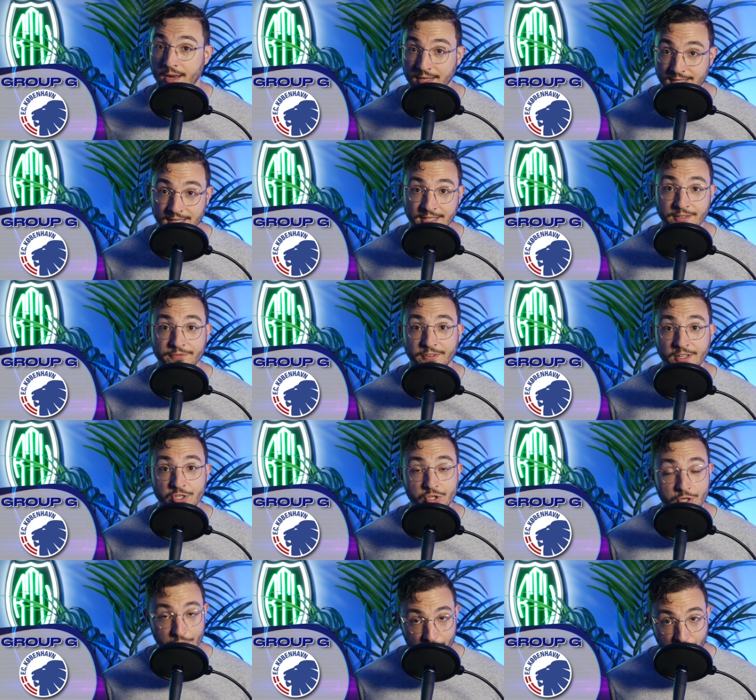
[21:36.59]
as they
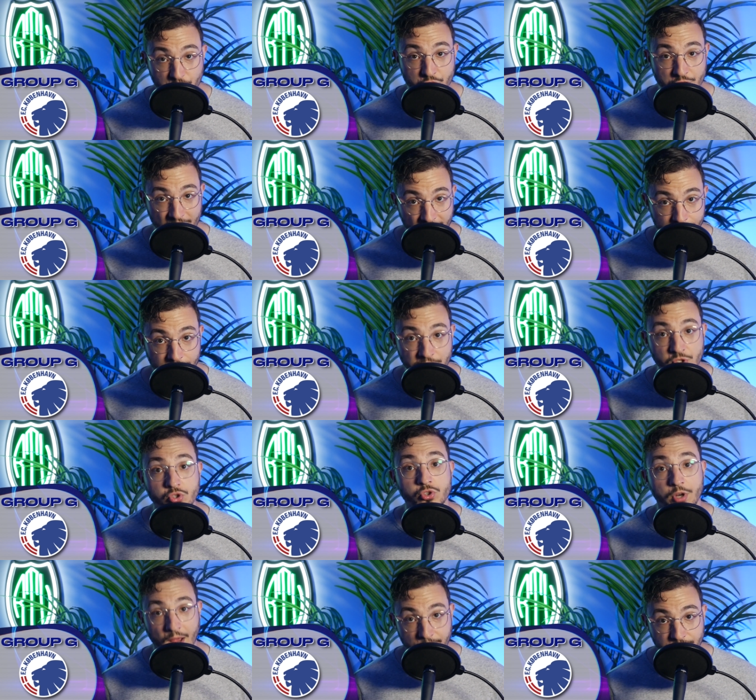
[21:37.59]
defeated Turkish champions
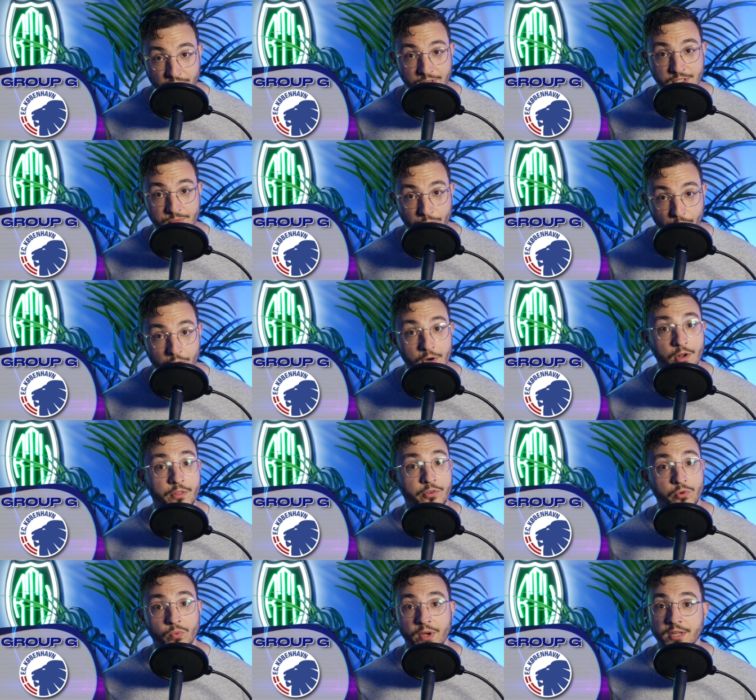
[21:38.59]
Trabzonspor on
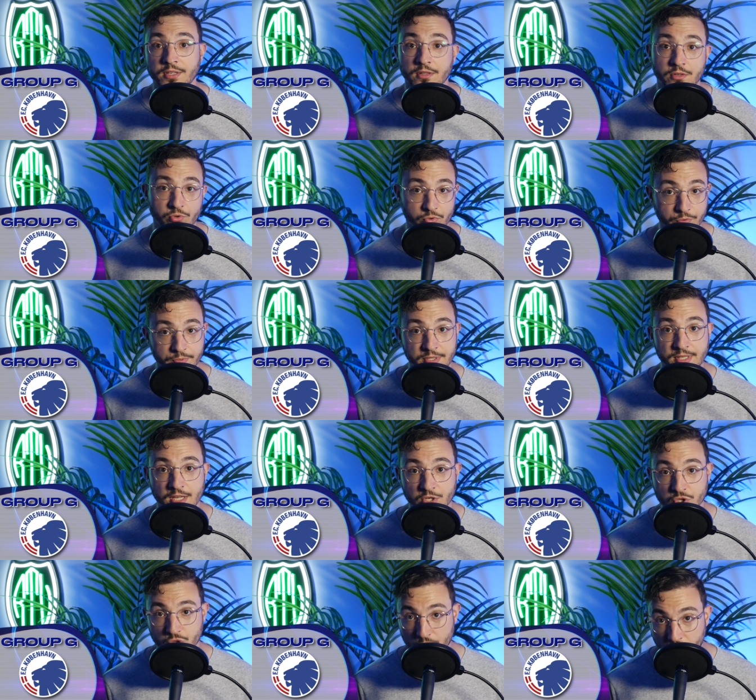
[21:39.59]
their way to the group
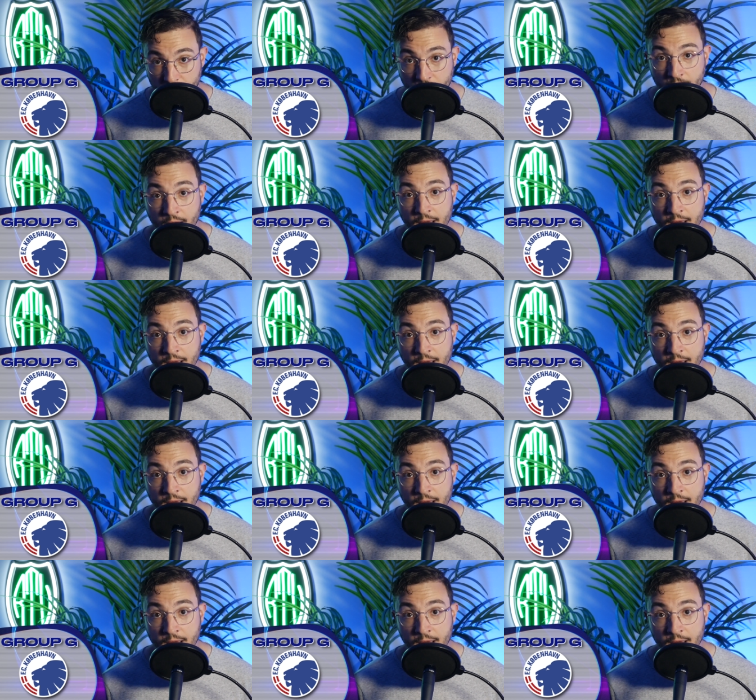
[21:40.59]
stage draw,